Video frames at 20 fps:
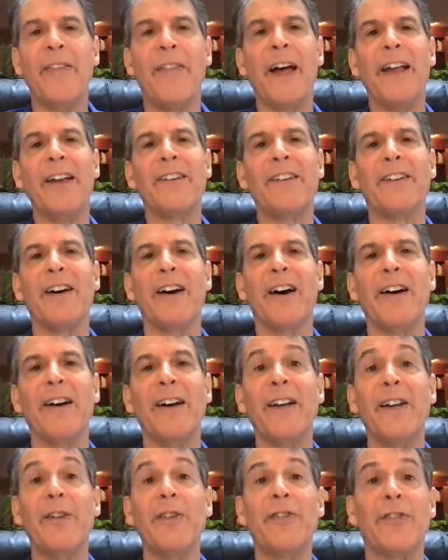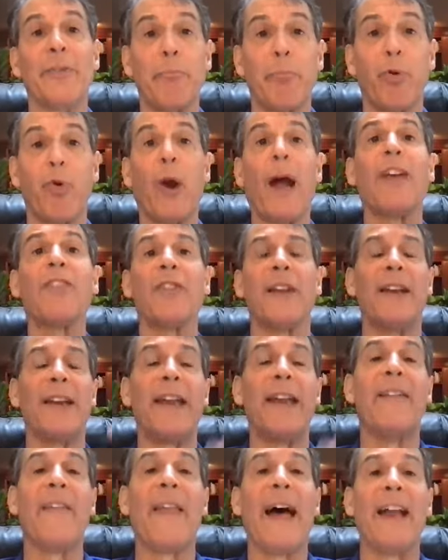that is
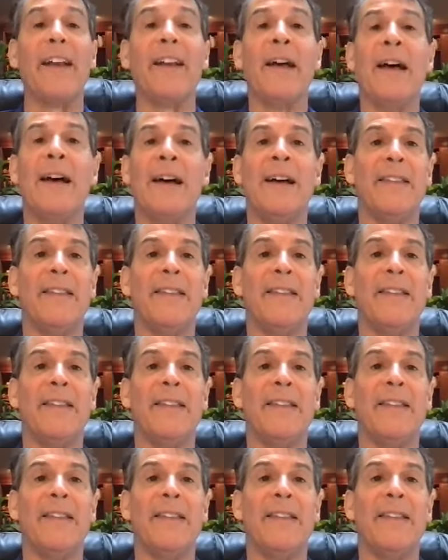present in that